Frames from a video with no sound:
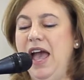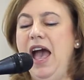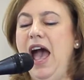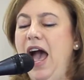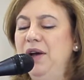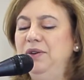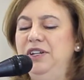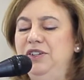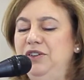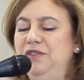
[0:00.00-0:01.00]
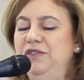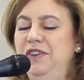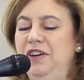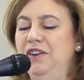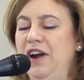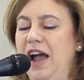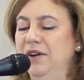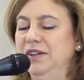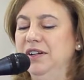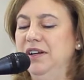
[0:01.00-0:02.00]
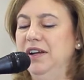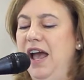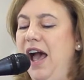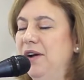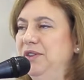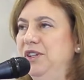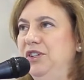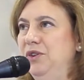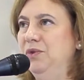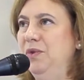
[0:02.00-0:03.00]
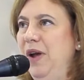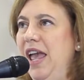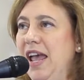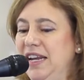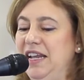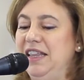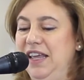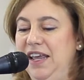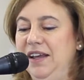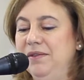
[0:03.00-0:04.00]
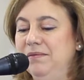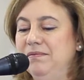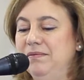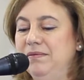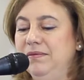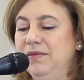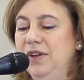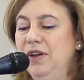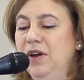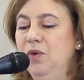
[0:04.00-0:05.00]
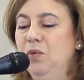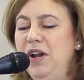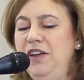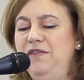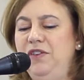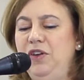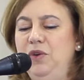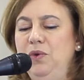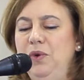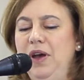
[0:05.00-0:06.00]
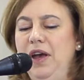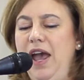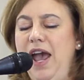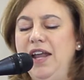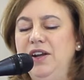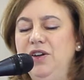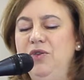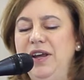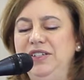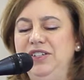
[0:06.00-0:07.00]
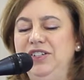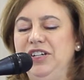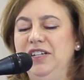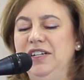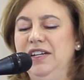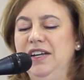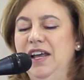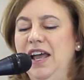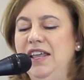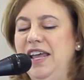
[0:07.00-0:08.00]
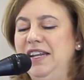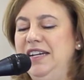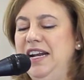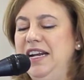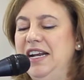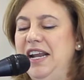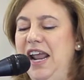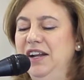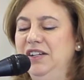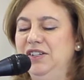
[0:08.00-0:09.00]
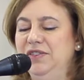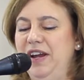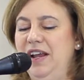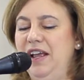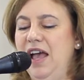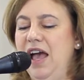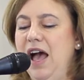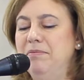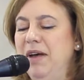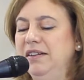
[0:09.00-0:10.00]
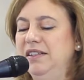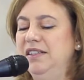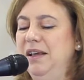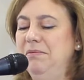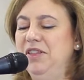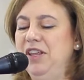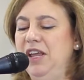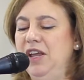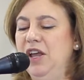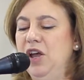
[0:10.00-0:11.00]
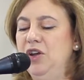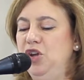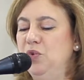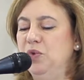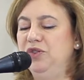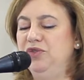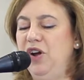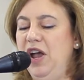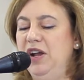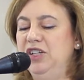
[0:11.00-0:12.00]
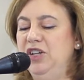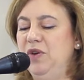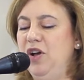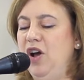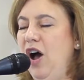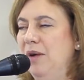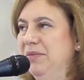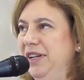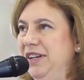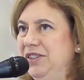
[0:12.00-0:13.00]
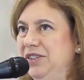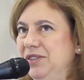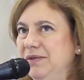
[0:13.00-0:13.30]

How did you figure out how to do anything? What if you had a question that needed answering about something you were trying to accomplish?